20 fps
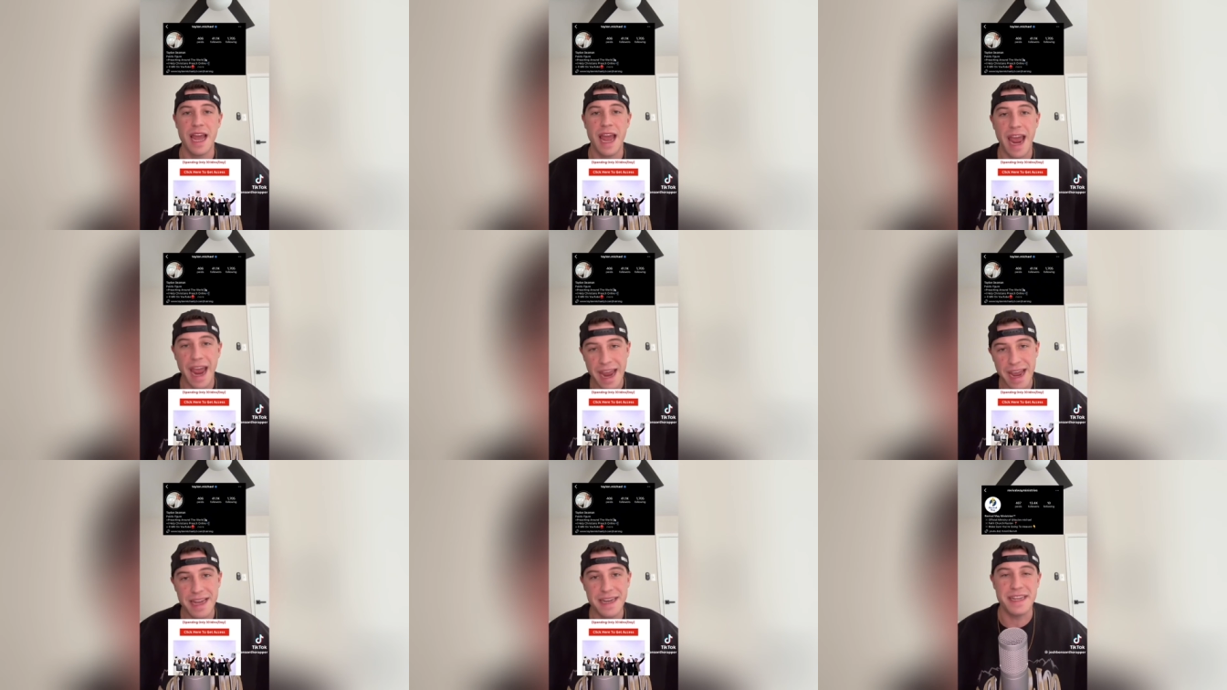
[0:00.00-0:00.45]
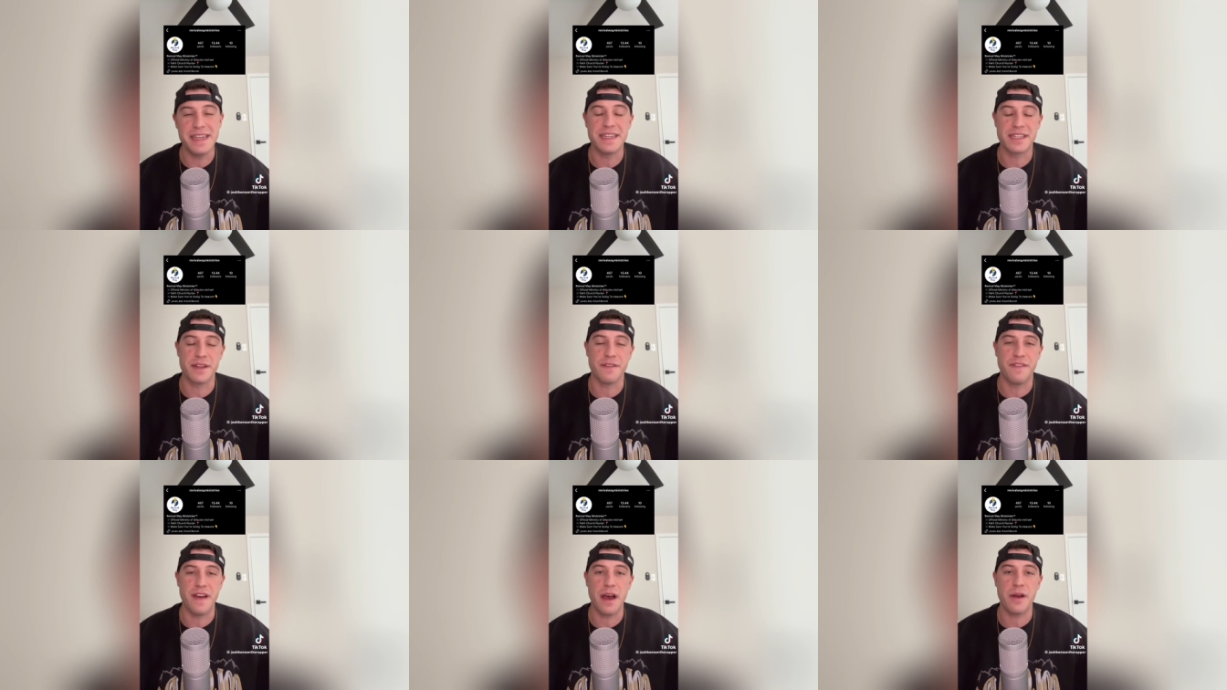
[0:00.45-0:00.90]
and he is
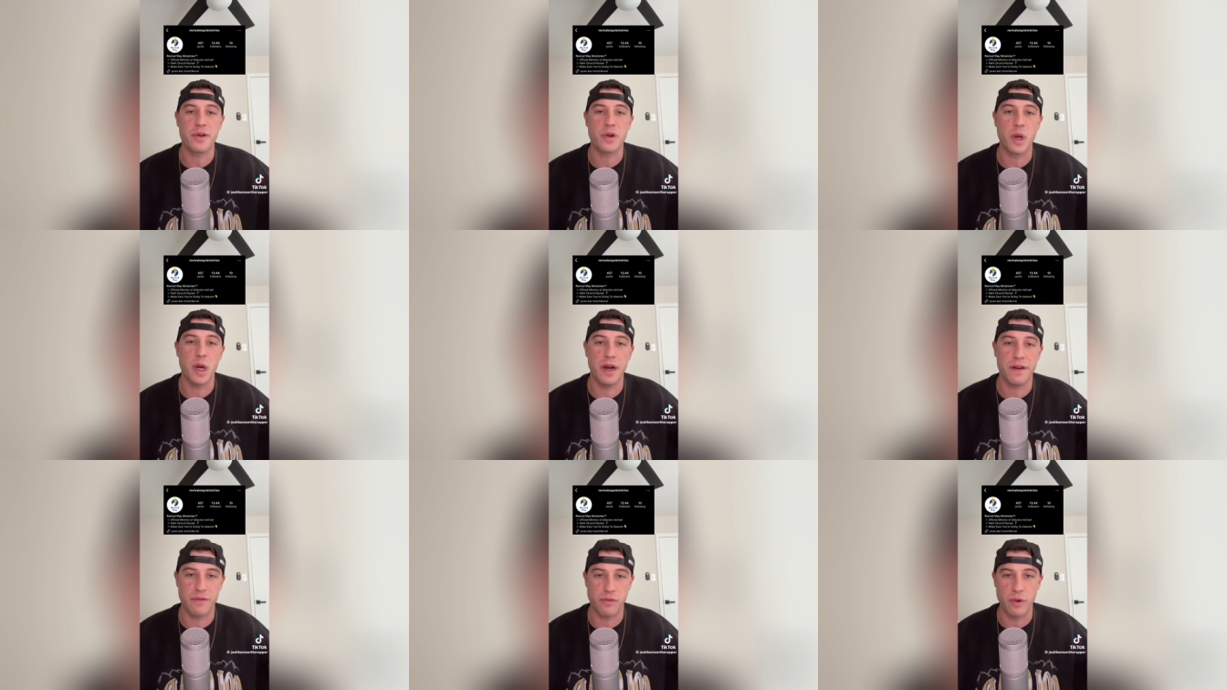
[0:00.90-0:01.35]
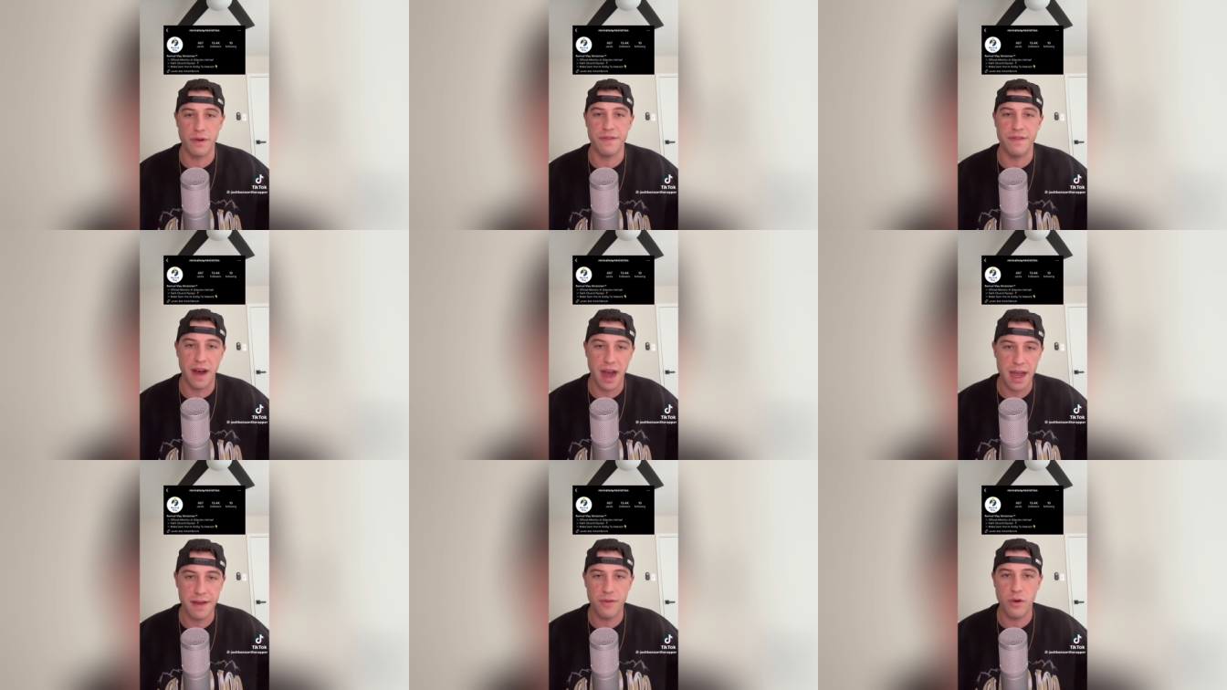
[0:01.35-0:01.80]
the founder of
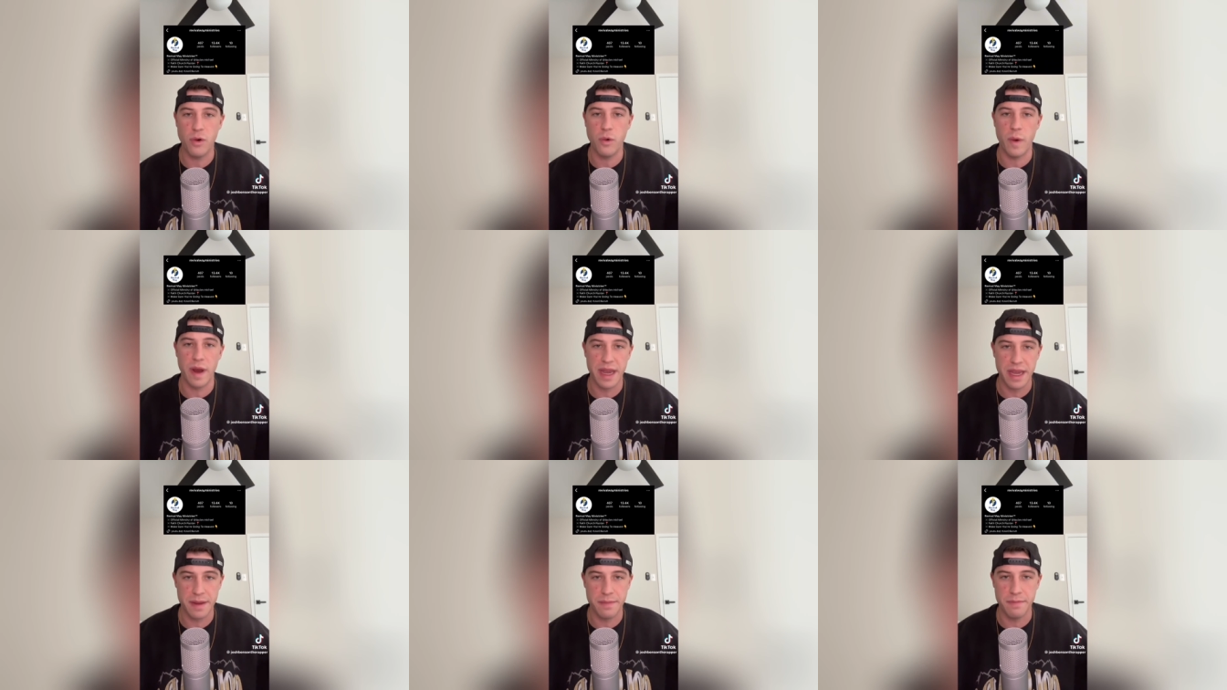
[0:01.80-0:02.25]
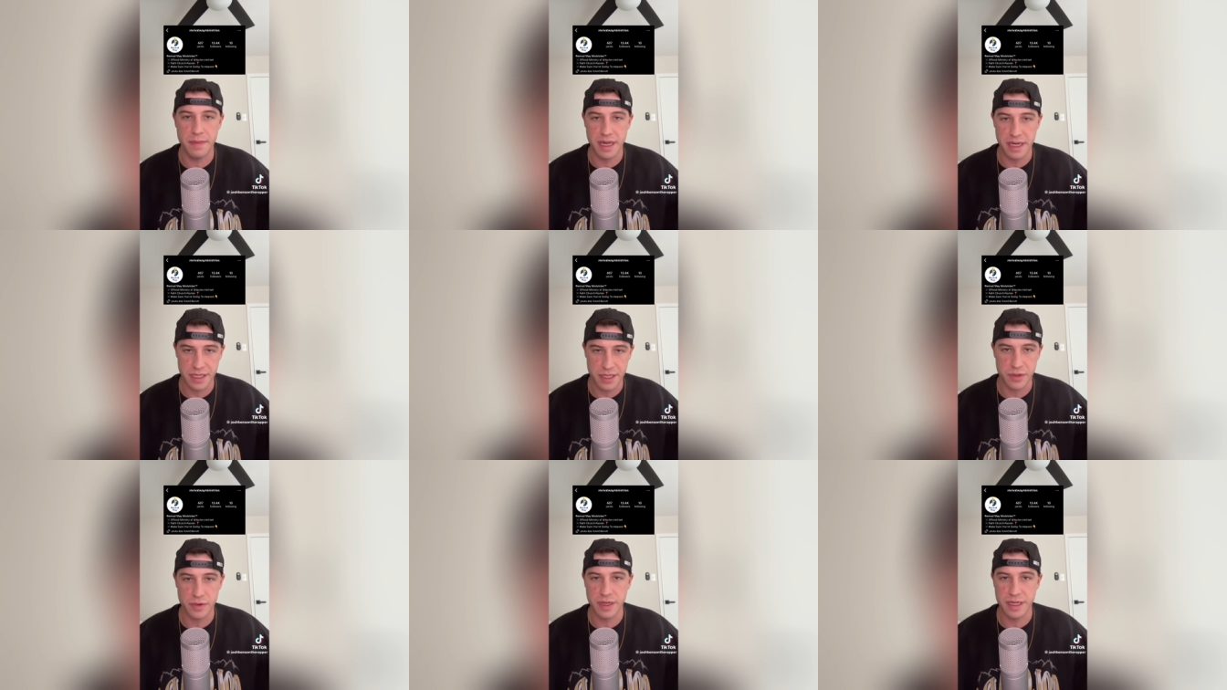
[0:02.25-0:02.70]
Revival Way
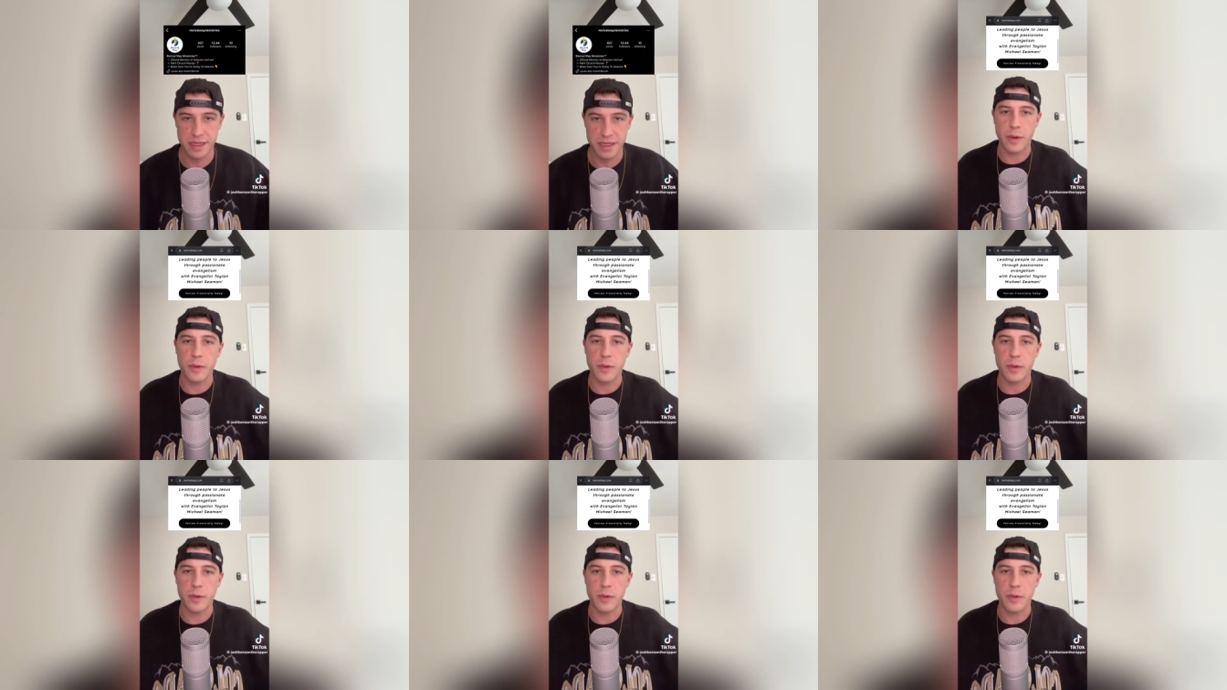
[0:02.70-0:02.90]
Ministries.